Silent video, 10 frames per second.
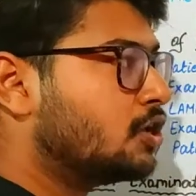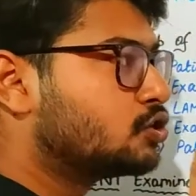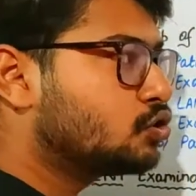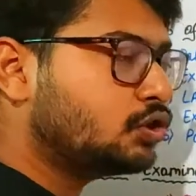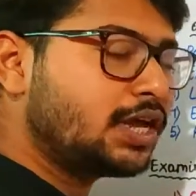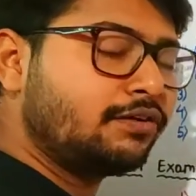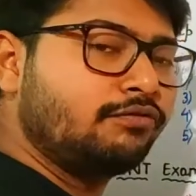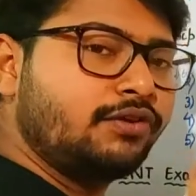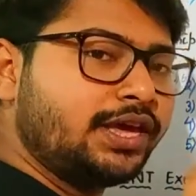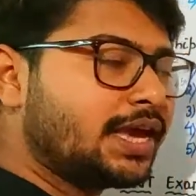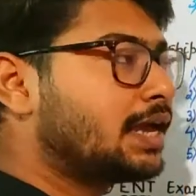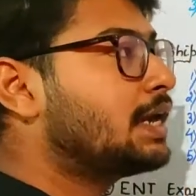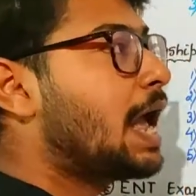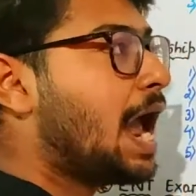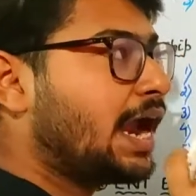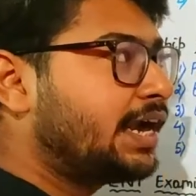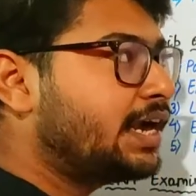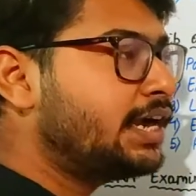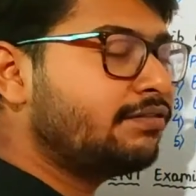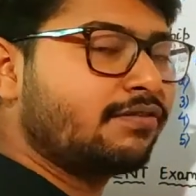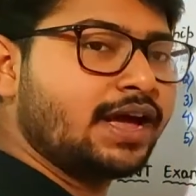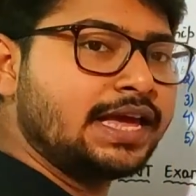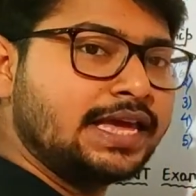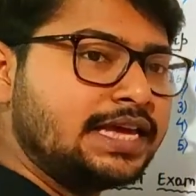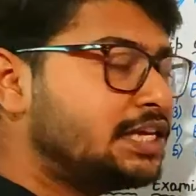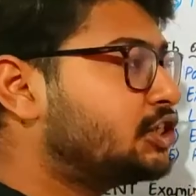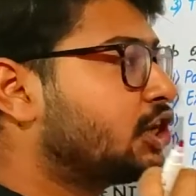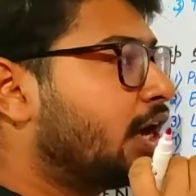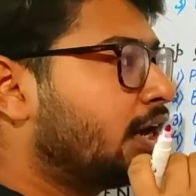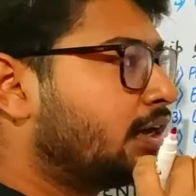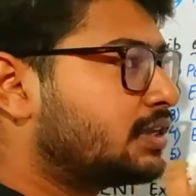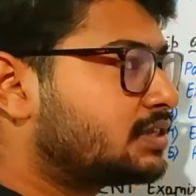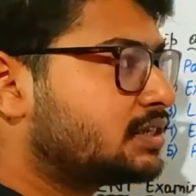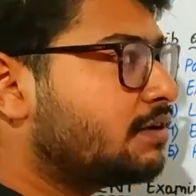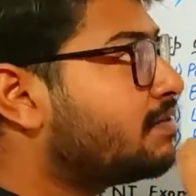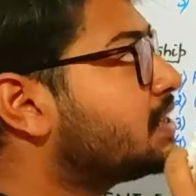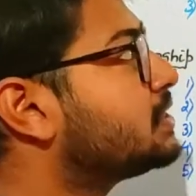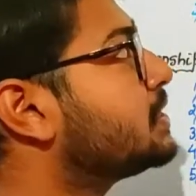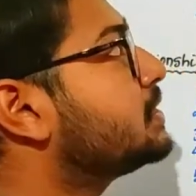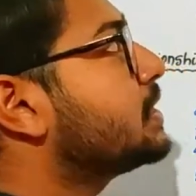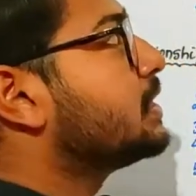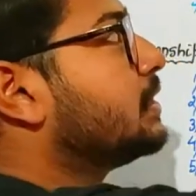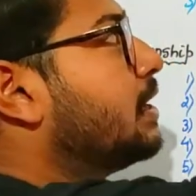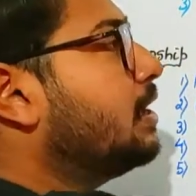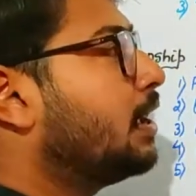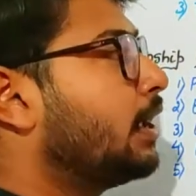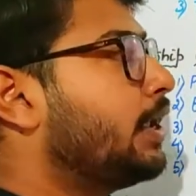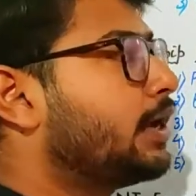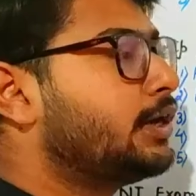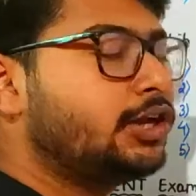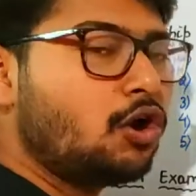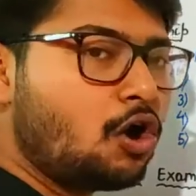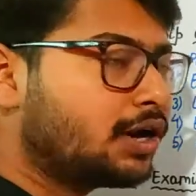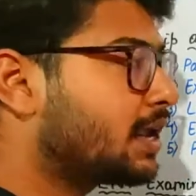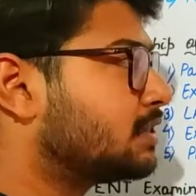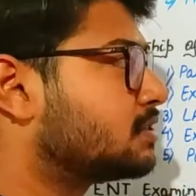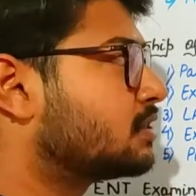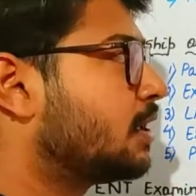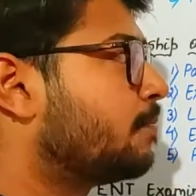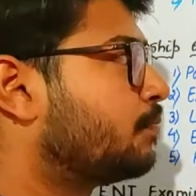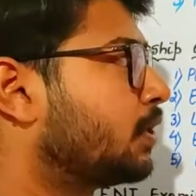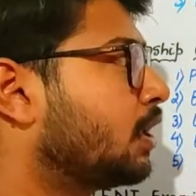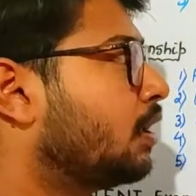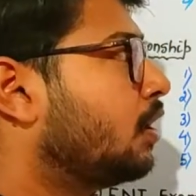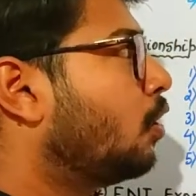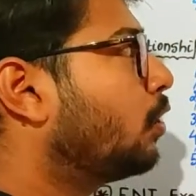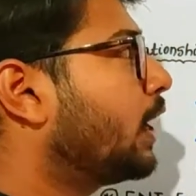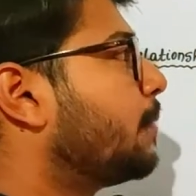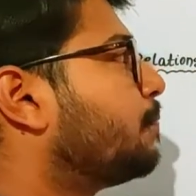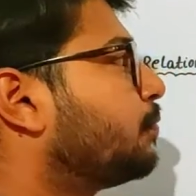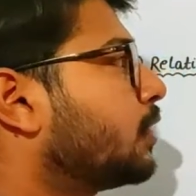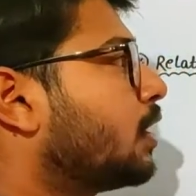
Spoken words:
so that we can identify each disturbances in the ENT organs. Okay,